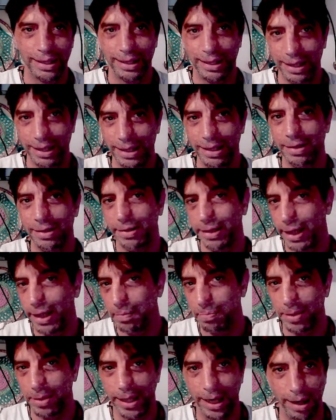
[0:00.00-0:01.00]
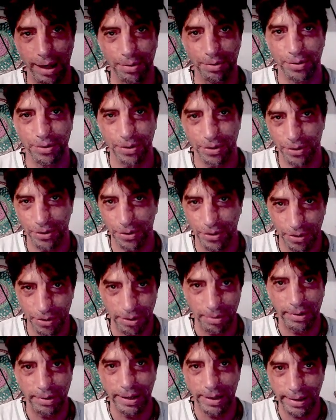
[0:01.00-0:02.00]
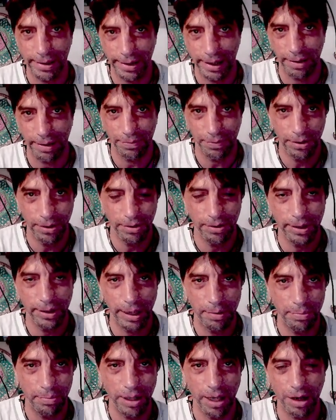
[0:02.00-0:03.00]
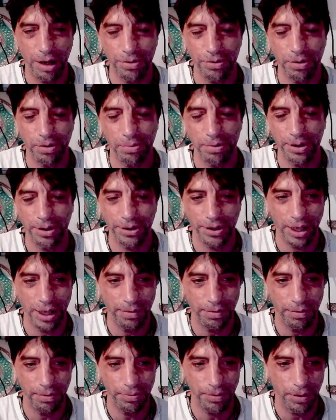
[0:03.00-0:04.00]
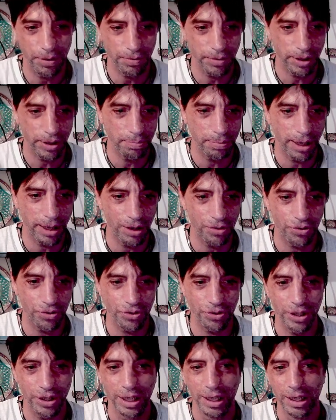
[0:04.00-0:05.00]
You need to empty out uh, some of the stuff. You need to empty out some of the stuff of your subconscious.